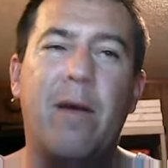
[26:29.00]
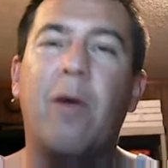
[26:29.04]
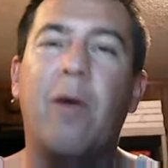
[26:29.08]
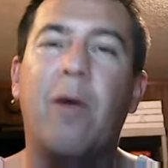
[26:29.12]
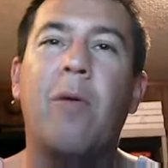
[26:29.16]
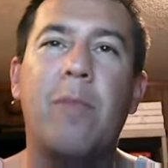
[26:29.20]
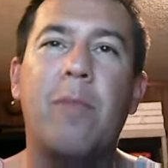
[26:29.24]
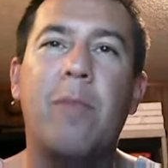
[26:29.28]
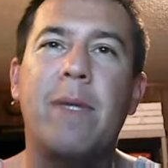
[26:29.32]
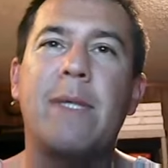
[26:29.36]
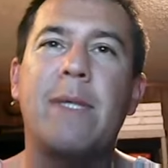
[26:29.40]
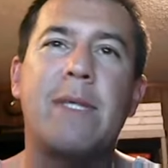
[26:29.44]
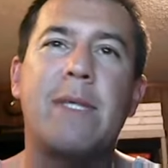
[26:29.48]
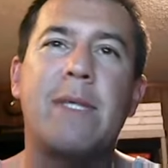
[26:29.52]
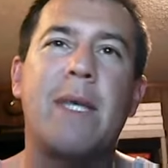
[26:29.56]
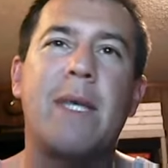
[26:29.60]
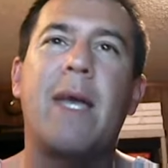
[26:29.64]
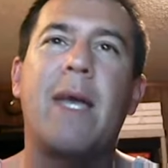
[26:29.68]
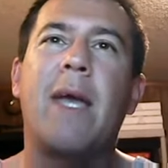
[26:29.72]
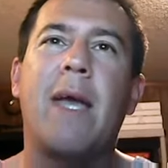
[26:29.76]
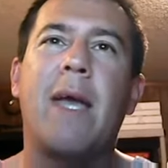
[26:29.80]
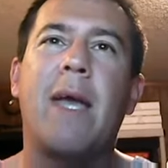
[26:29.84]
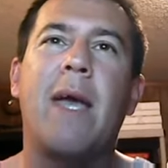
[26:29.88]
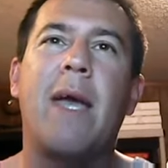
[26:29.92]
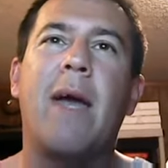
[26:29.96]
Comey
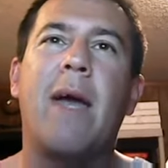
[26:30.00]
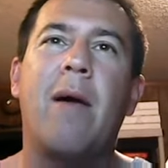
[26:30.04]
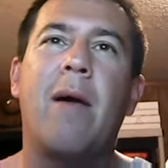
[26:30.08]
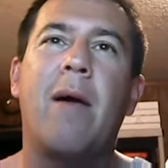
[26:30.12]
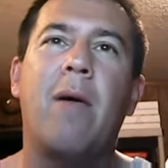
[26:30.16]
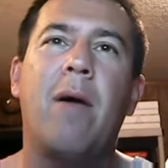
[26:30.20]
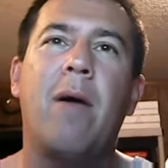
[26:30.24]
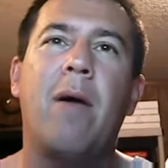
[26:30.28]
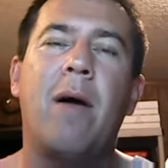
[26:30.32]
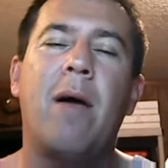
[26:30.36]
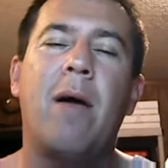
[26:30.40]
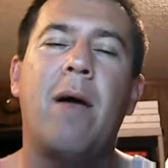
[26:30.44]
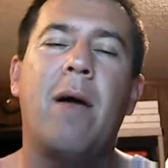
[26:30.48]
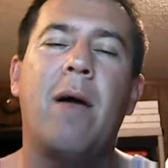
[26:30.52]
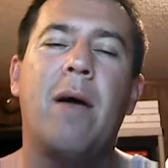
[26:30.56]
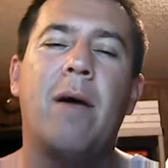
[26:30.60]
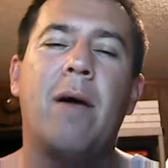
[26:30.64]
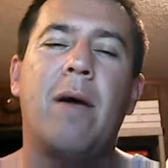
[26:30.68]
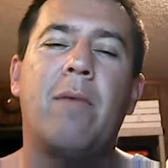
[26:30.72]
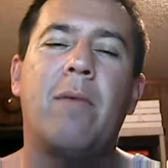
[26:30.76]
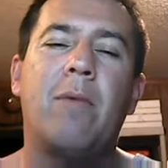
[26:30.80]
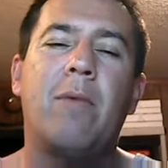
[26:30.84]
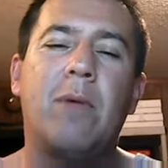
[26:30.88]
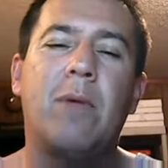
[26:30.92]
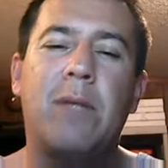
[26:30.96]
saying how,
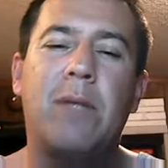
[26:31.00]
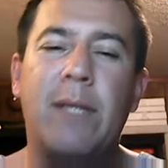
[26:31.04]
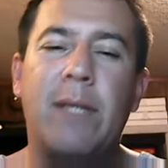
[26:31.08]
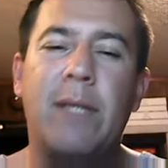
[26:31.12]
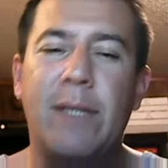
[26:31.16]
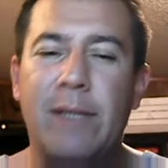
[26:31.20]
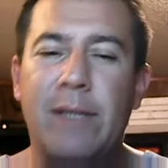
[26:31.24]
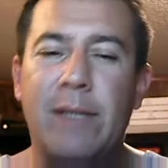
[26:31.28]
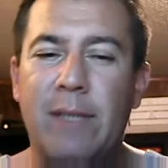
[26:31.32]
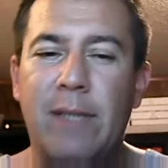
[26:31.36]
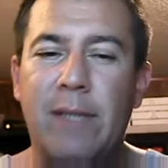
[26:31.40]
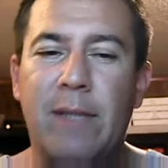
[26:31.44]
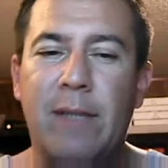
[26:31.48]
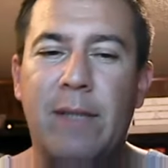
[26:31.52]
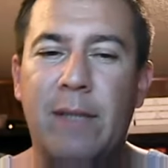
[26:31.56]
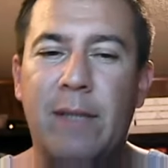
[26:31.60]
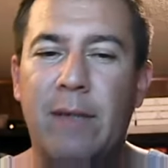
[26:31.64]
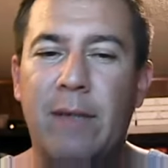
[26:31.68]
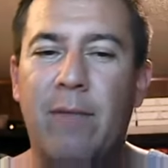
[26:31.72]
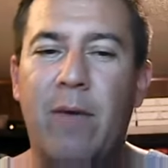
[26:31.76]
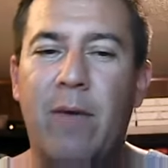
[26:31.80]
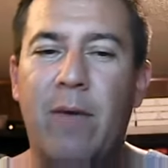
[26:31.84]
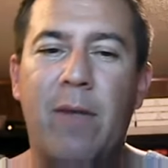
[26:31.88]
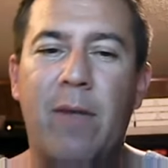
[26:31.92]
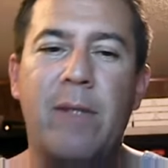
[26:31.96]
well, Clinton's
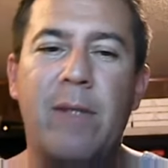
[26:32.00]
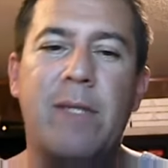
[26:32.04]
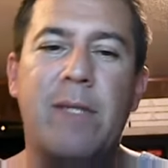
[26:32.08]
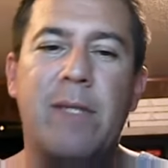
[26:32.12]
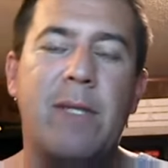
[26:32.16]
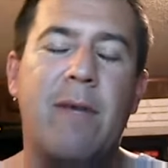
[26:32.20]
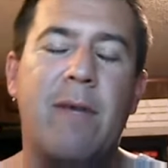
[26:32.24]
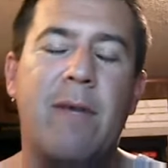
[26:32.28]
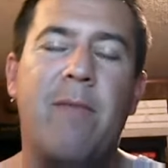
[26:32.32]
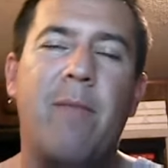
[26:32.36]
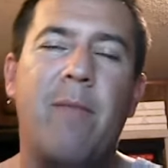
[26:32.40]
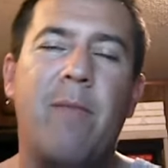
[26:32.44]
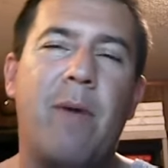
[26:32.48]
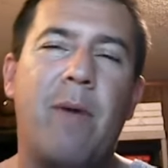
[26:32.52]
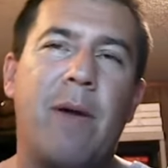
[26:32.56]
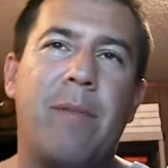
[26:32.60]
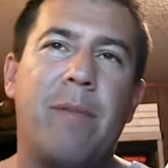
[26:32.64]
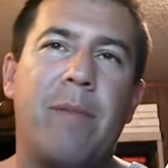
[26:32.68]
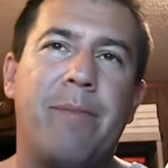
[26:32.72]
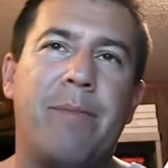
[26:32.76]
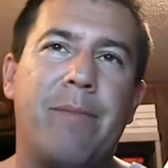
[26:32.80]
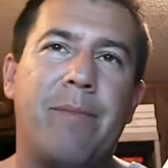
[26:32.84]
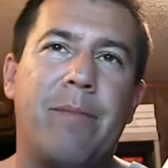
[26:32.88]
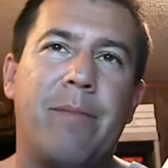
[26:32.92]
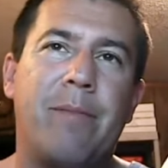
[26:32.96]
guilty of all this stuff,
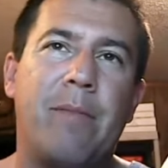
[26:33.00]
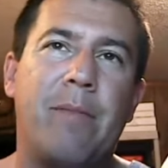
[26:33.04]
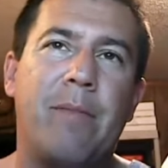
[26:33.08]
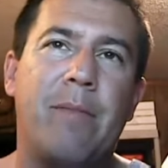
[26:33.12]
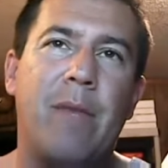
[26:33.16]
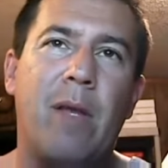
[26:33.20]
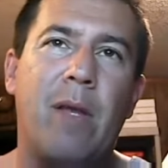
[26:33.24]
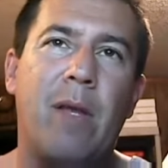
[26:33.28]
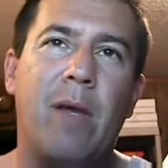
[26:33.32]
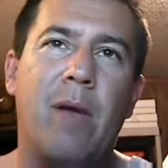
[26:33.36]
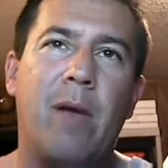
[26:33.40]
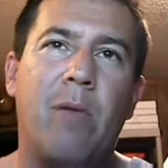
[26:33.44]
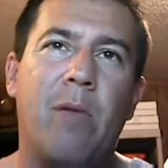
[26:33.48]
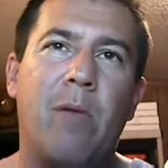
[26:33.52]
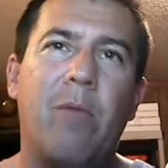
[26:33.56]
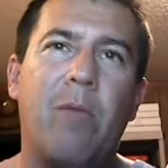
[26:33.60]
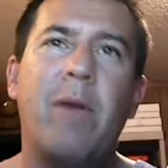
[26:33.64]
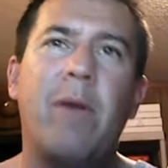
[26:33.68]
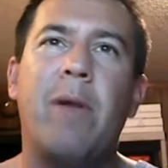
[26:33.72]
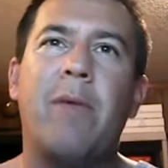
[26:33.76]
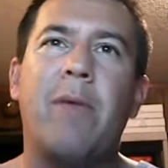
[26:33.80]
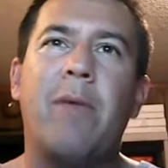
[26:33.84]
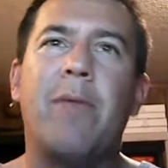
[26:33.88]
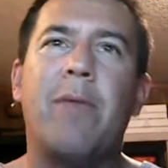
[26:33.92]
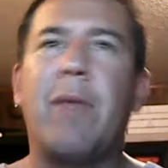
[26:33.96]
but
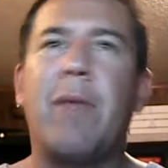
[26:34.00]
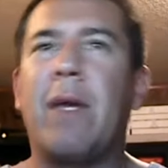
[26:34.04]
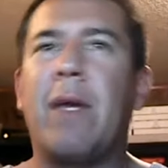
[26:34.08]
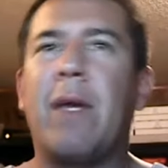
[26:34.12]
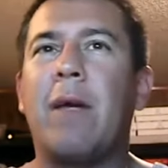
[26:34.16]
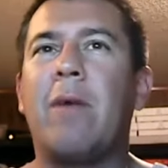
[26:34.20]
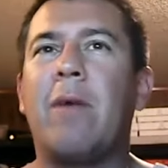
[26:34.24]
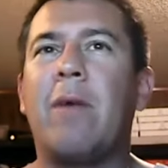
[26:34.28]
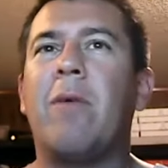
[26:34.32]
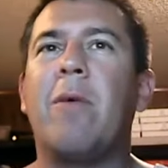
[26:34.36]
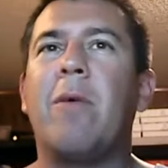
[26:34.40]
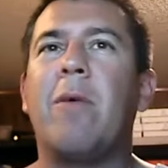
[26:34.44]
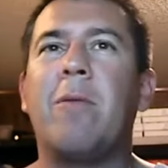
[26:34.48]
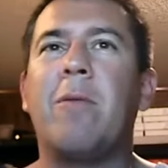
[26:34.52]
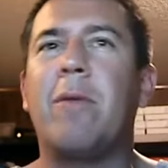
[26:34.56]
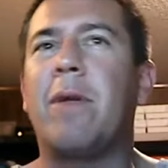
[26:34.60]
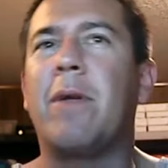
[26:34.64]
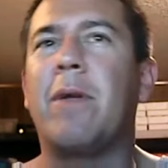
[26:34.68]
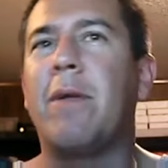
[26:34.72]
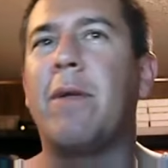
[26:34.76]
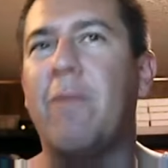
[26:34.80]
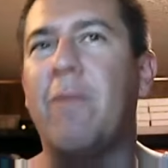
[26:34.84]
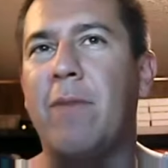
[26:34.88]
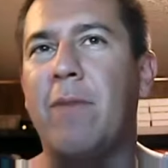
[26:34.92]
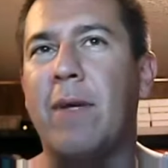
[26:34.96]
we don't think a court
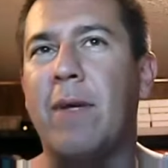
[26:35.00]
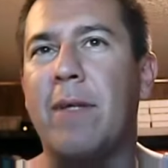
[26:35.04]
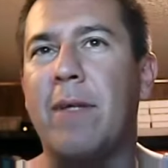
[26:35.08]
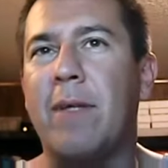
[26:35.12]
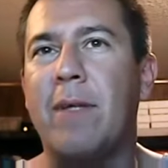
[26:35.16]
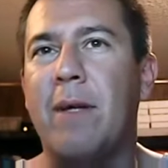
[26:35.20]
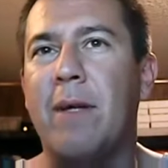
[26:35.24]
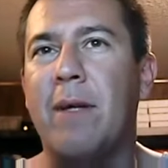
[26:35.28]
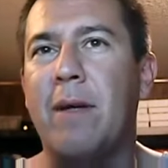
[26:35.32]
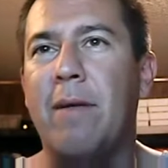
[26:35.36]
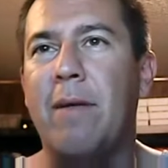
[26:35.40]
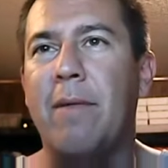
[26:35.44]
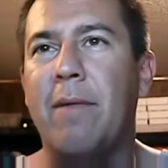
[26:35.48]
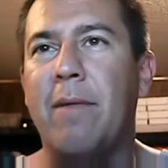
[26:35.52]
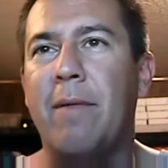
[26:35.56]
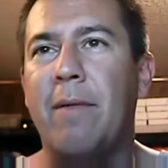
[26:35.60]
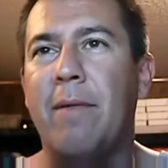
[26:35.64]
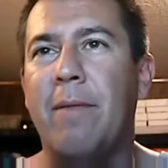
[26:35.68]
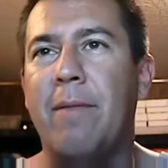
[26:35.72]
would convict her.